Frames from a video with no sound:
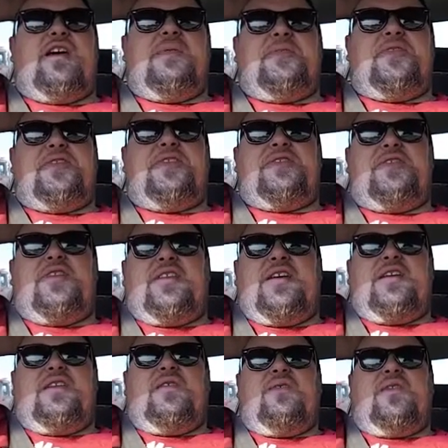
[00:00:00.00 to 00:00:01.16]
of options, and
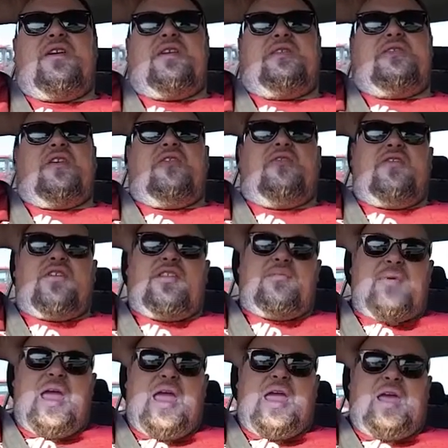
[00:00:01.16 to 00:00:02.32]
I don't want to go for the
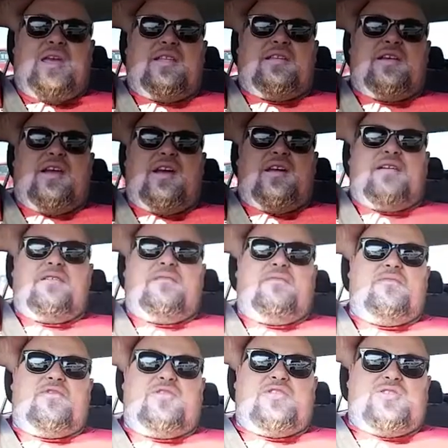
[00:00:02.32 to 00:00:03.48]
man kind of
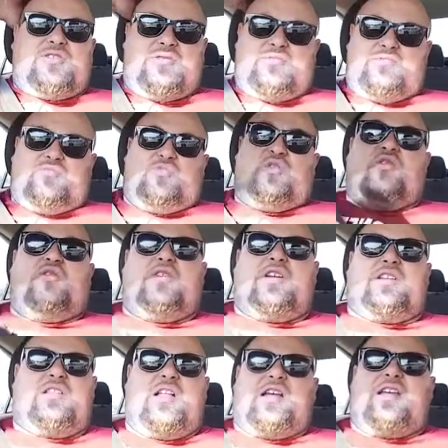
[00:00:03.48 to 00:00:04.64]
movie
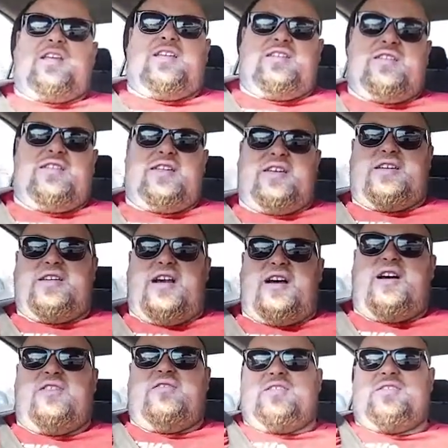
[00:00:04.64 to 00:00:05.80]
like King
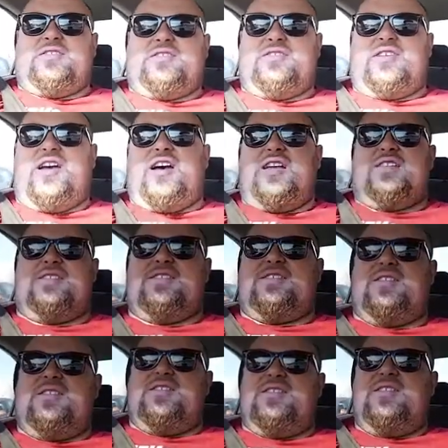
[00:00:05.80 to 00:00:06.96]
Kong versus
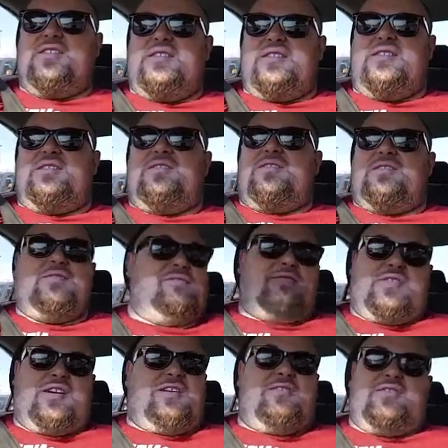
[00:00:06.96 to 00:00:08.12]
Godzilla, or
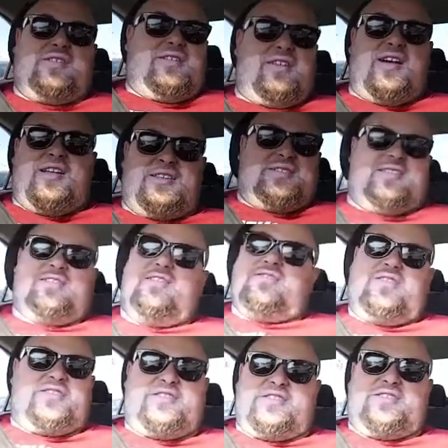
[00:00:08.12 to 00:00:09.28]
wherever Godzilla
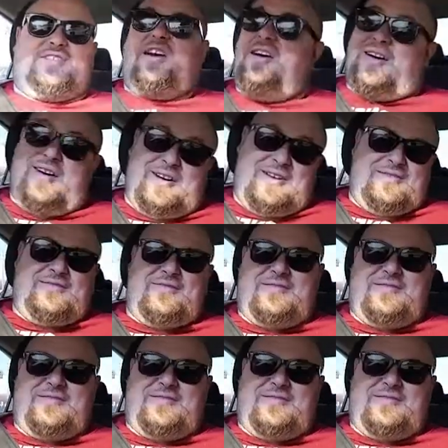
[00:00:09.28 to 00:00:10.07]
versus Kong.